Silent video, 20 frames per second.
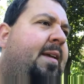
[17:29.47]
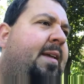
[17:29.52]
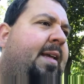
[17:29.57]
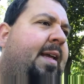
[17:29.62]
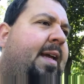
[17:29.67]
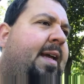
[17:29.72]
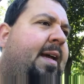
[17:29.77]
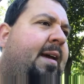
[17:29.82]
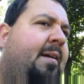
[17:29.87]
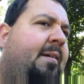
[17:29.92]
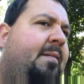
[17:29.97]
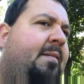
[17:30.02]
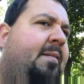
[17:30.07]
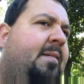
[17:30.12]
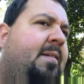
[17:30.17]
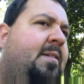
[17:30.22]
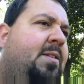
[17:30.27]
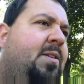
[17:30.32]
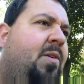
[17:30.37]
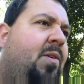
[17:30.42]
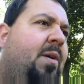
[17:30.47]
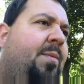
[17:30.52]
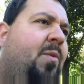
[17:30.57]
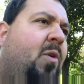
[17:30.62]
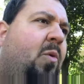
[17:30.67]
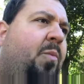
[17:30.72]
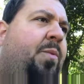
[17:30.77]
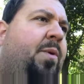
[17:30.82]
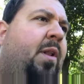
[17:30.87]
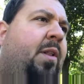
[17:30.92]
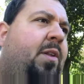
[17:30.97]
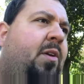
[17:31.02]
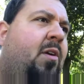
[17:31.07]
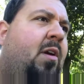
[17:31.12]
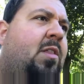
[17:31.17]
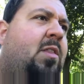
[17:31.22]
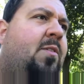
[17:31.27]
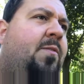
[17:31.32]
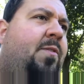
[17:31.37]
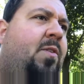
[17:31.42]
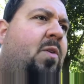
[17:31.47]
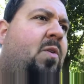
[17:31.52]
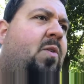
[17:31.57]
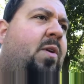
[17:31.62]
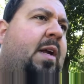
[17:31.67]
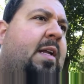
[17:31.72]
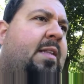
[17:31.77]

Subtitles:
Yeah. So I'm hoping to tear out the floor,